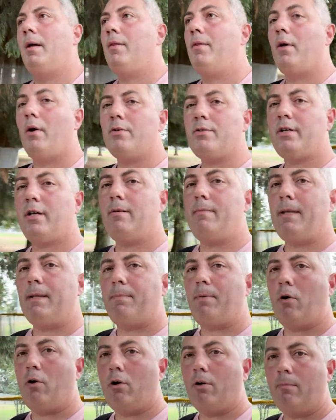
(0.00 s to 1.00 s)
Those are going to be
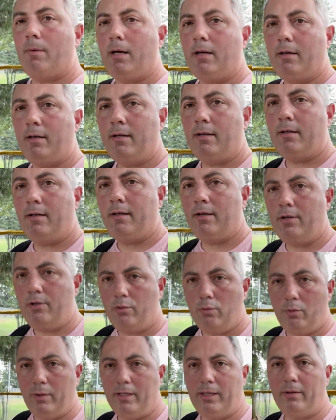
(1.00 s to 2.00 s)
the Pokemon
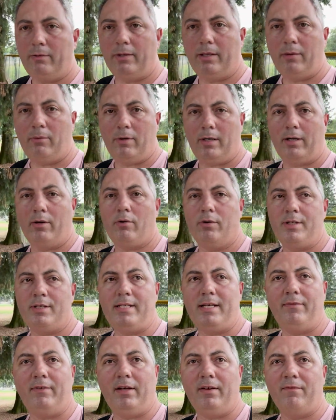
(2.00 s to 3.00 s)
you really, really want to go and
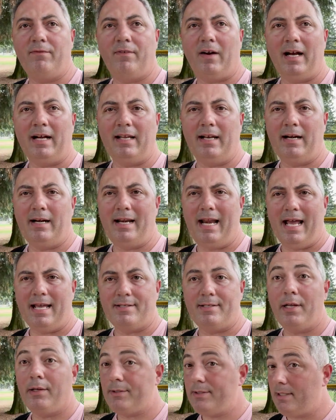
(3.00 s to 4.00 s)
see if you can find in a
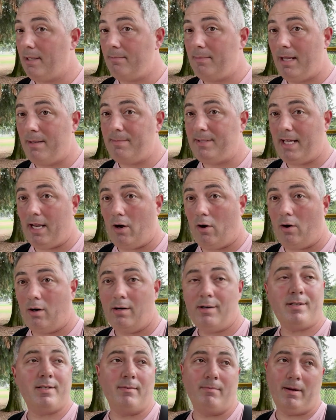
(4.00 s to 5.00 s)
nest. Now, sometimes they
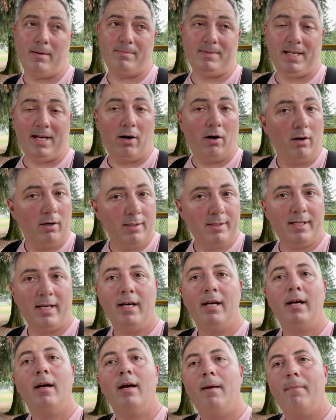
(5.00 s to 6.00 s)
are, sometimes they aren't.
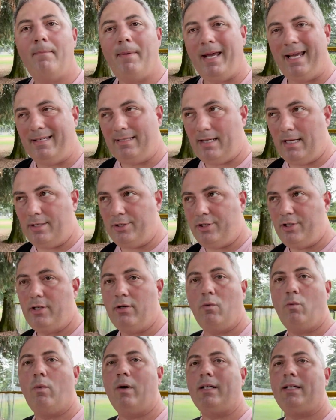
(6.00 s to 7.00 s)
Pay attention
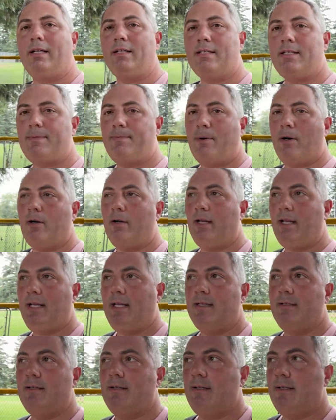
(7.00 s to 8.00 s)
to what can spawn
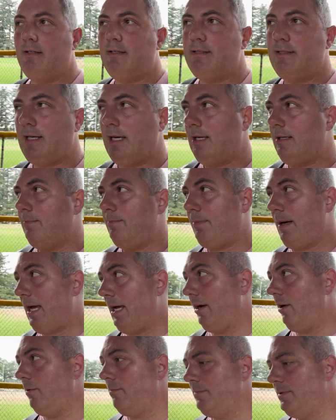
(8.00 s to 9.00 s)
in said
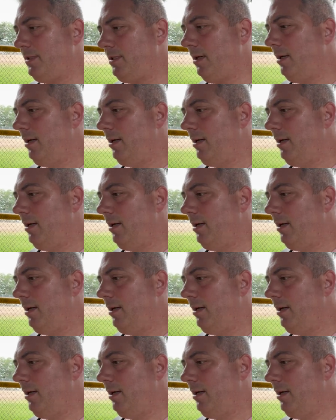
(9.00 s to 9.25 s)
biomes